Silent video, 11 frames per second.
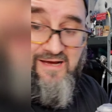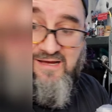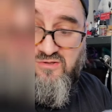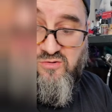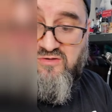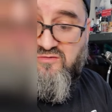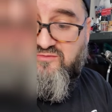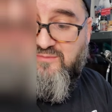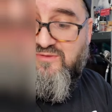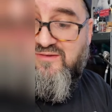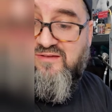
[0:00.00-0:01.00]
You can do
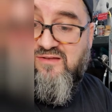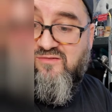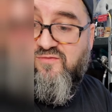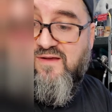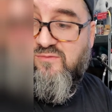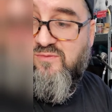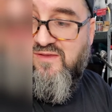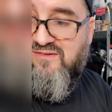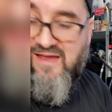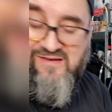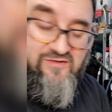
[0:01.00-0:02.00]
some of these kinds of effects with
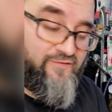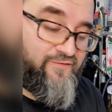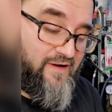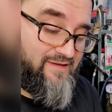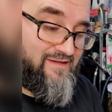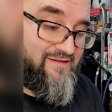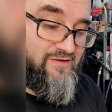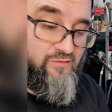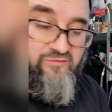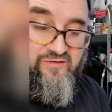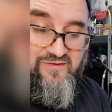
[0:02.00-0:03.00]
this. I just find that
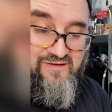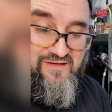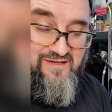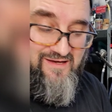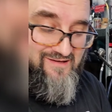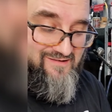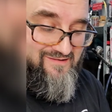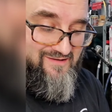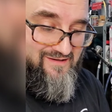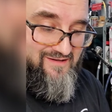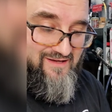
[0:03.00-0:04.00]
using the
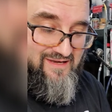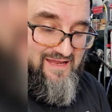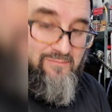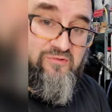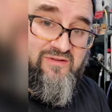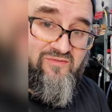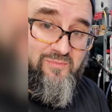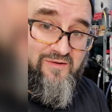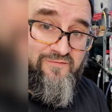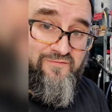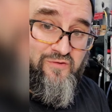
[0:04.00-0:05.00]
enamels gives
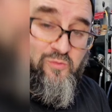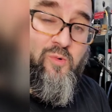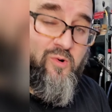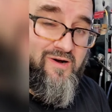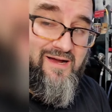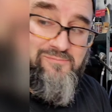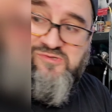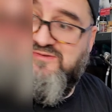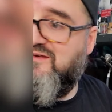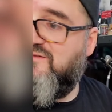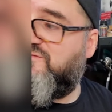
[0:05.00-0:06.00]
me a few more
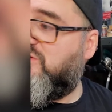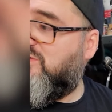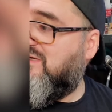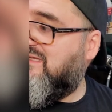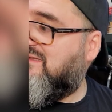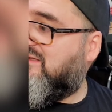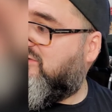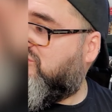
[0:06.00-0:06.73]
options and a few neat little